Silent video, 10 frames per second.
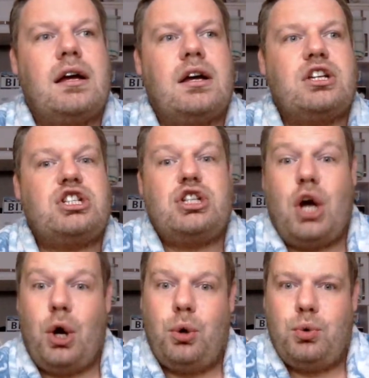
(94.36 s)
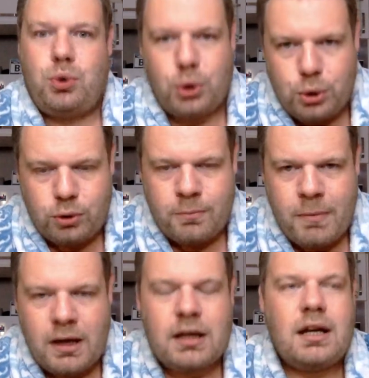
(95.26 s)

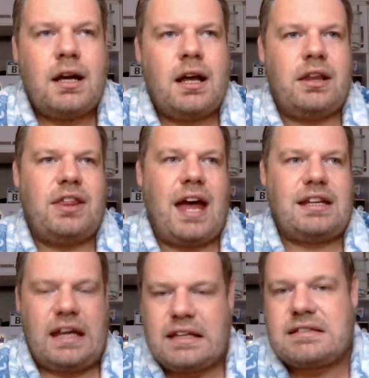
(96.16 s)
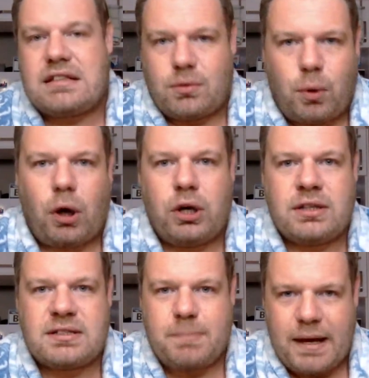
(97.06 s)
showroom that is the
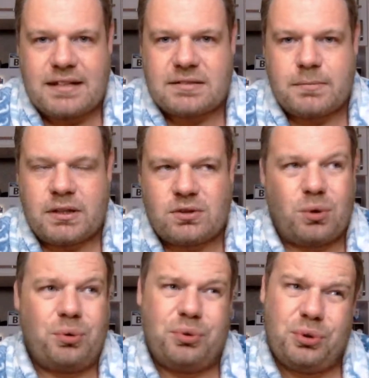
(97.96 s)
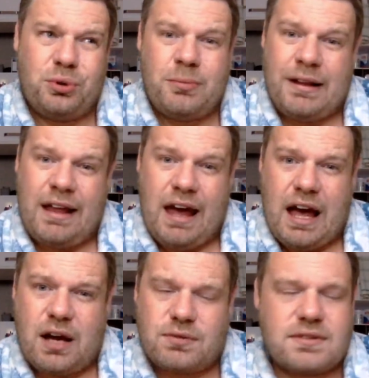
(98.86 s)
Warrens' basement or room in their
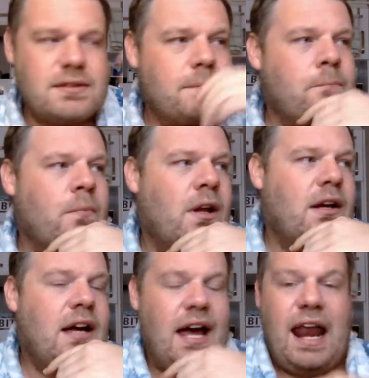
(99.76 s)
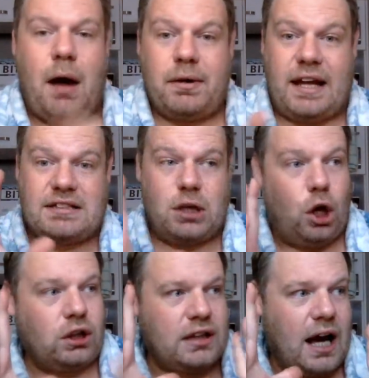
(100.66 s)
house, and how it gets
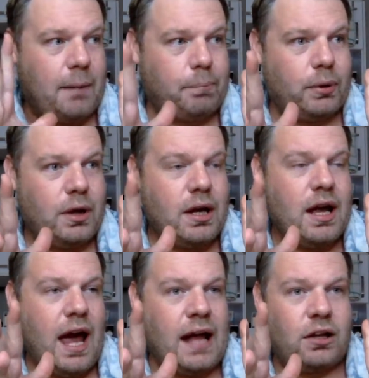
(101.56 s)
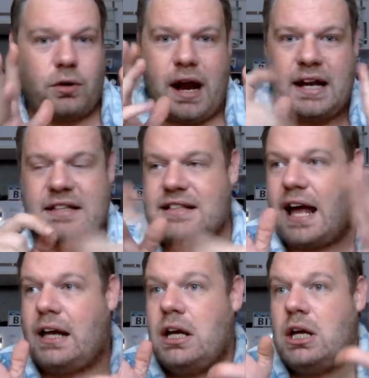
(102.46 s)
locked up. And Lorraine is
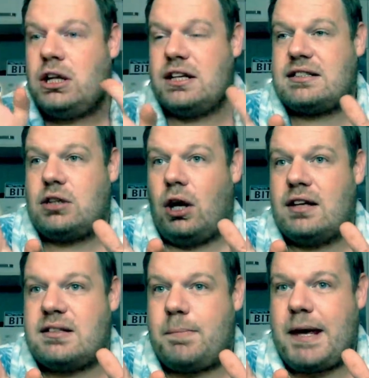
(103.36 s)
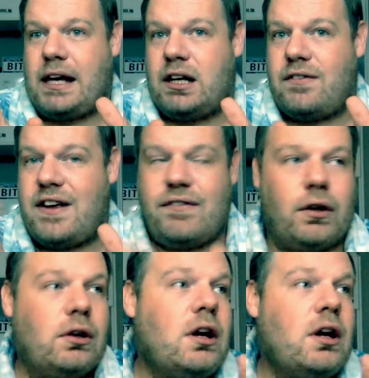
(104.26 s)
like, this doll is a beacon of evil.